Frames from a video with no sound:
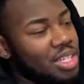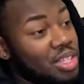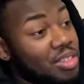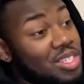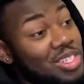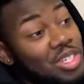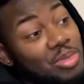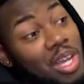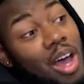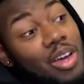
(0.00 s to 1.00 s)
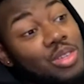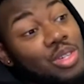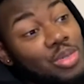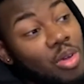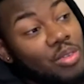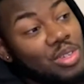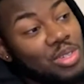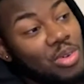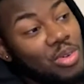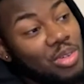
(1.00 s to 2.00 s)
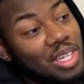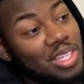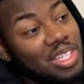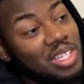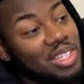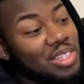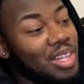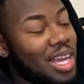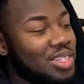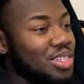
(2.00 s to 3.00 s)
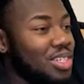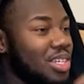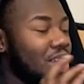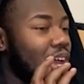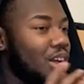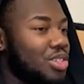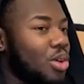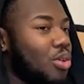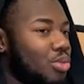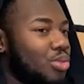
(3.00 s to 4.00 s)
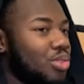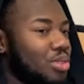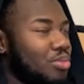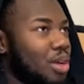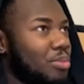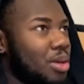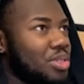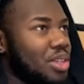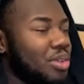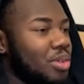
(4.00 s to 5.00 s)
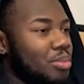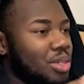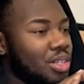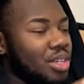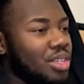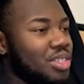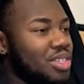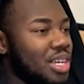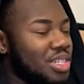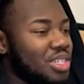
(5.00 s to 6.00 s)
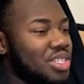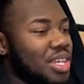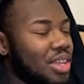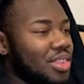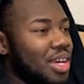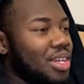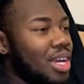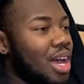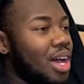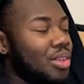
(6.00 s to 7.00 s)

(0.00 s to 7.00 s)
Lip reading: She lived till she was 112 years old, and she actually atoned. I probably said that wrong, but actually said that